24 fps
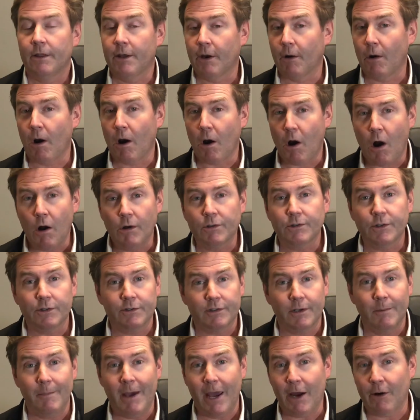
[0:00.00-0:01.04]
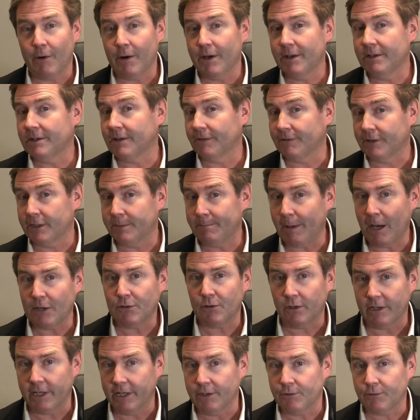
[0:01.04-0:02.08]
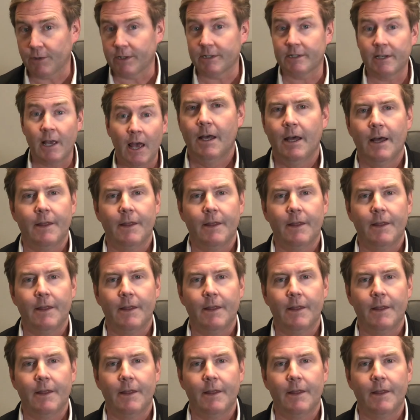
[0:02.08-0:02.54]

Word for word: There are also some areas of special interest